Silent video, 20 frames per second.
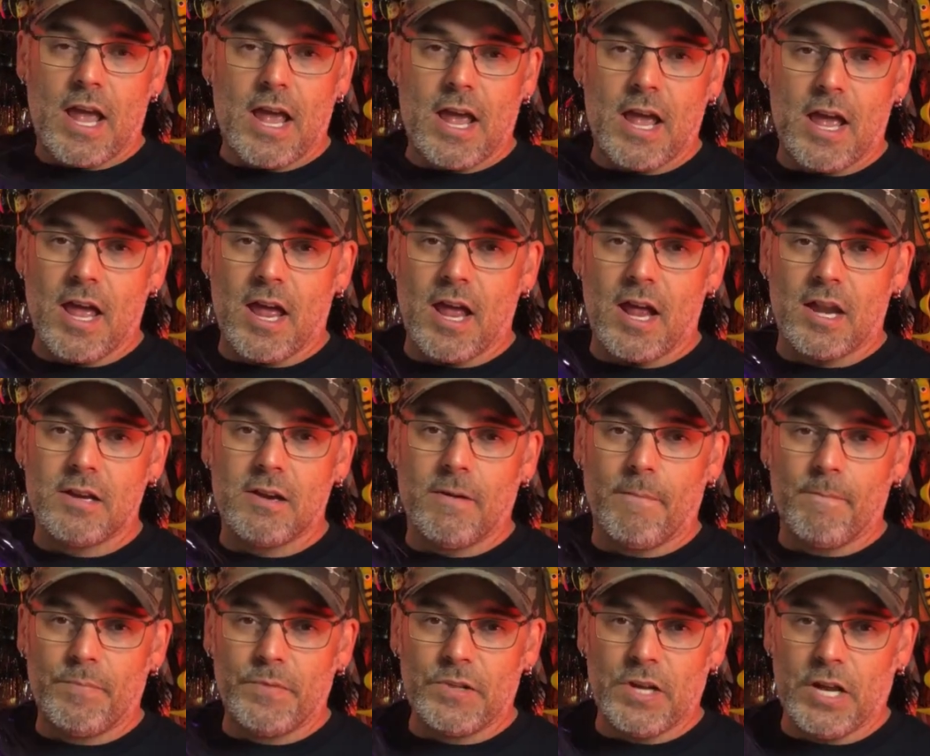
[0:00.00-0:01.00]
And
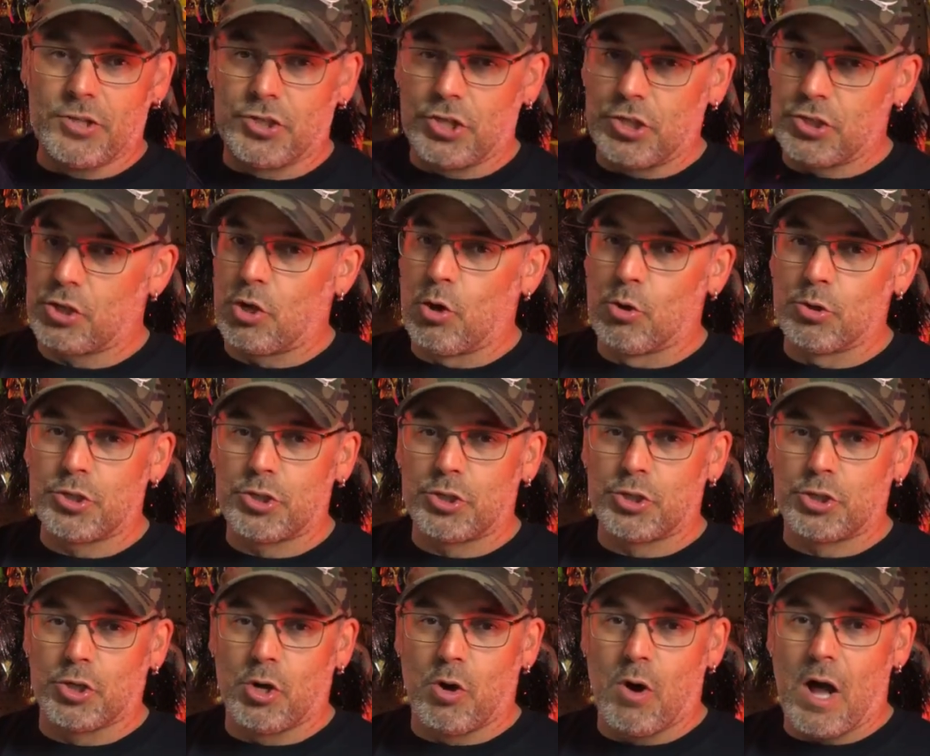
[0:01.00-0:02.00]
it just goes to
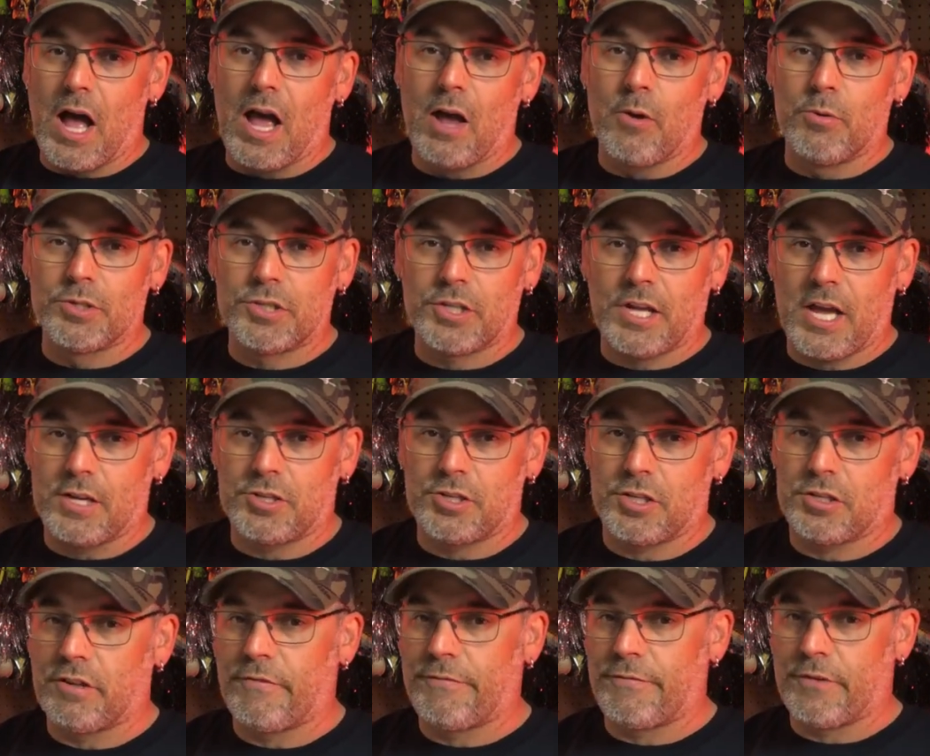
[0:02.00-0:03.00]
show I was
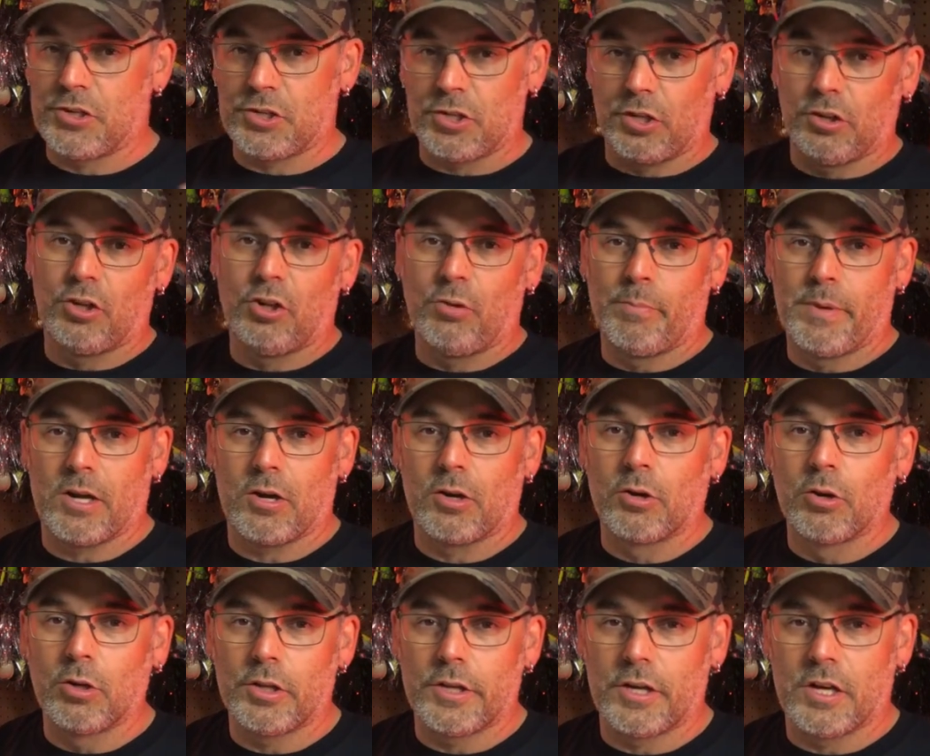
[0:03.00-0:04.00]
catching the fish a little bit
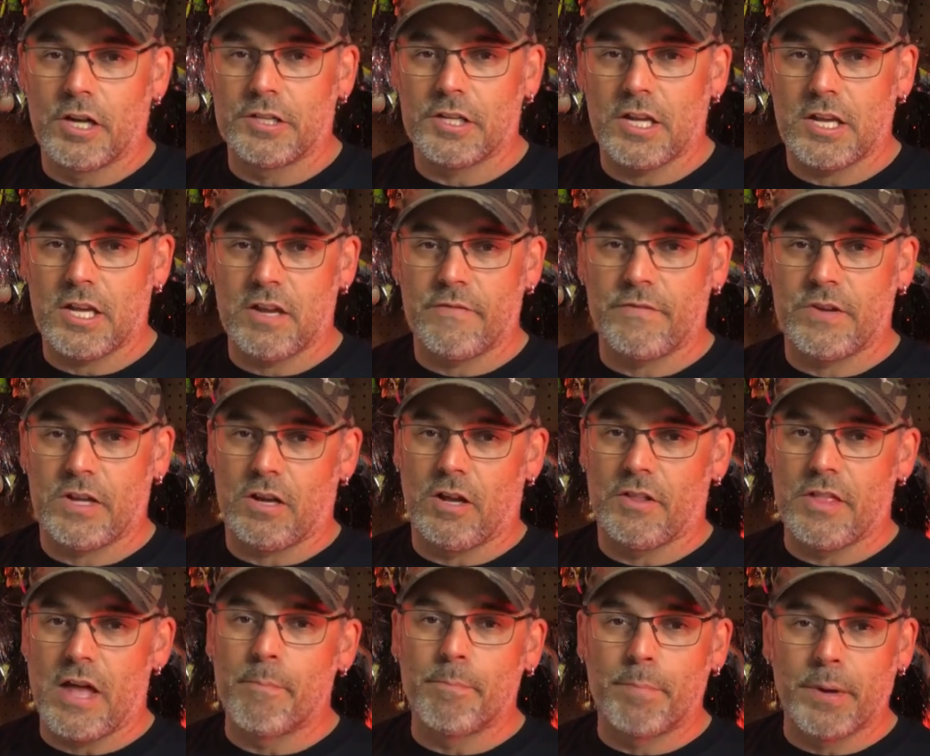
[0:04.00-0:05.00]
earlier in the evening on
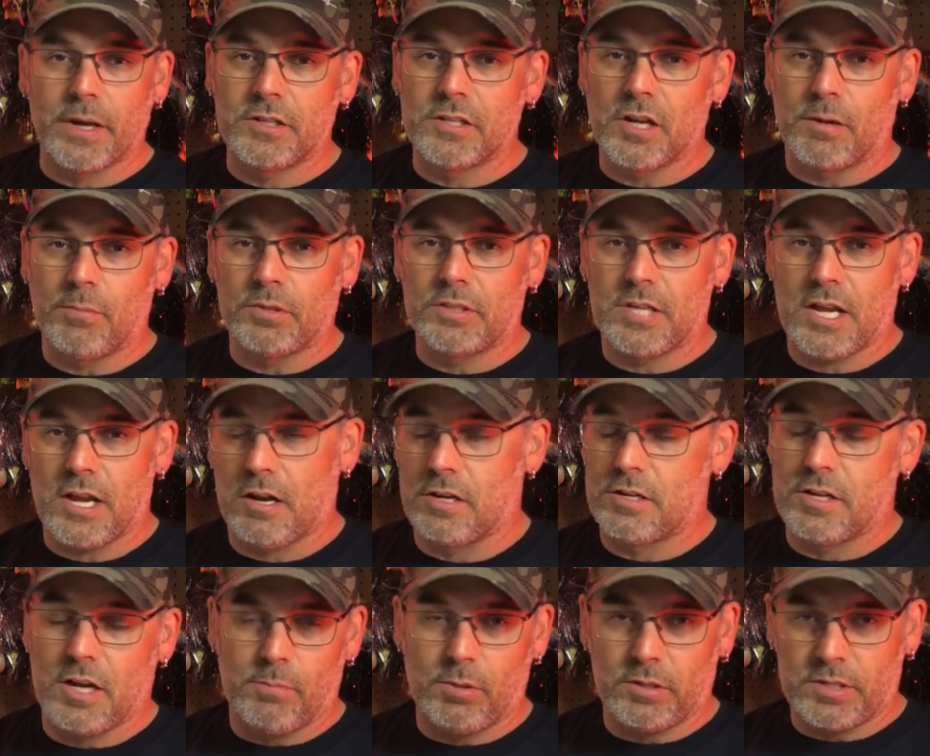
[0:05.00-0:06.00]
that big double 10 or
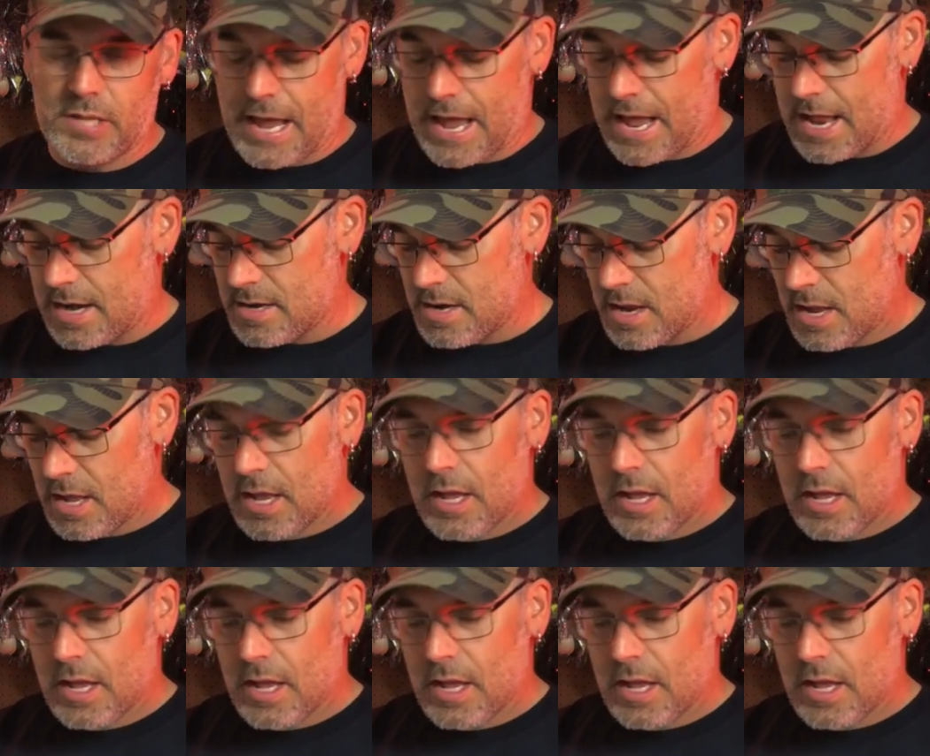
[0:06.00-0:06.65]
double 10.